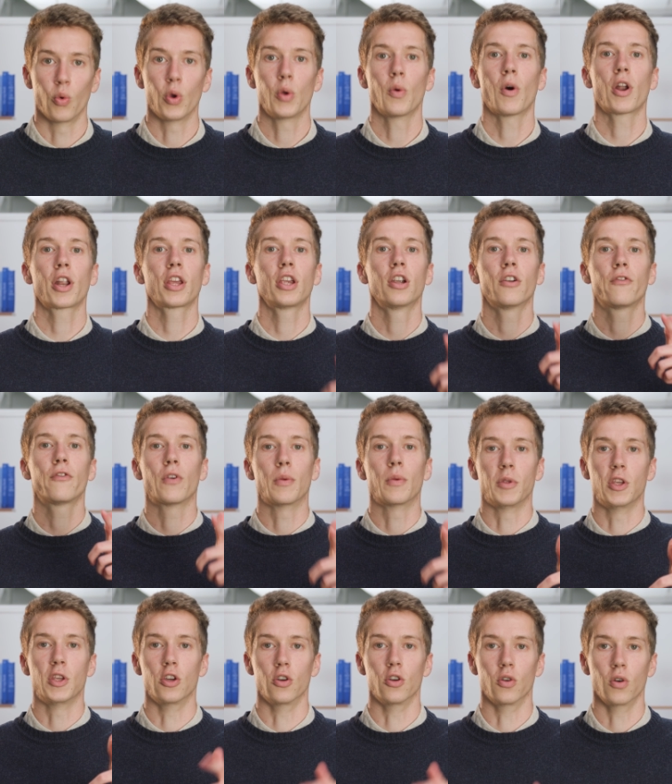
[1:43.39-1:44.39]
We want to hear
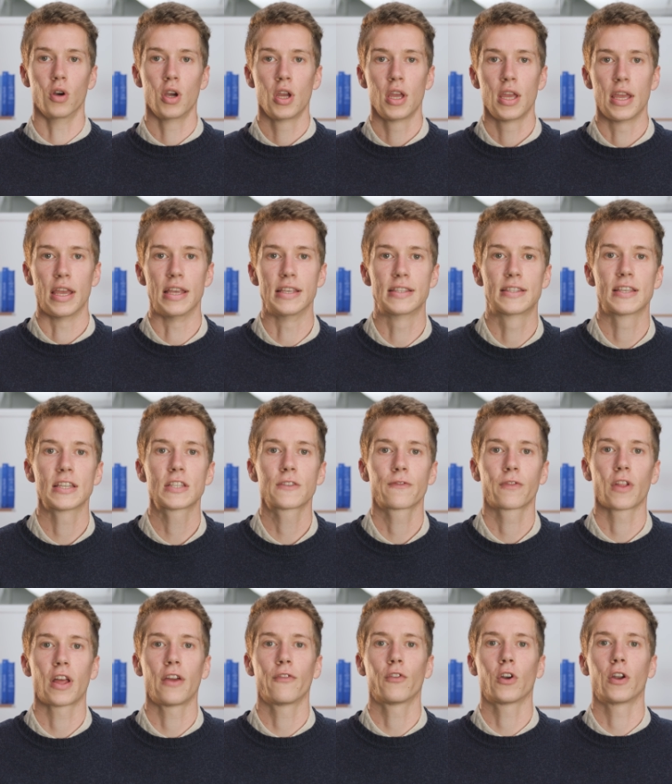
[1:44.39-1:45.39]
from you. Is this
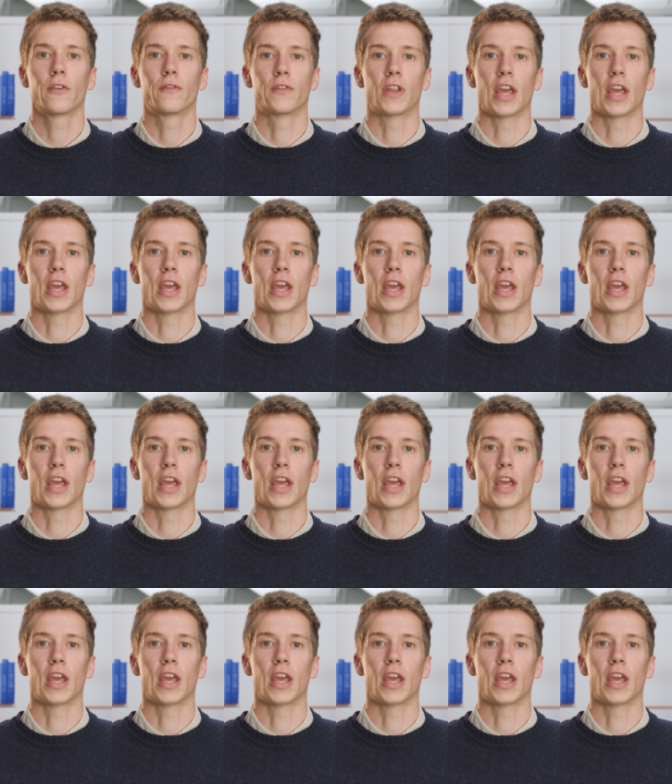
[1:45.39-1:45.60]
flavor of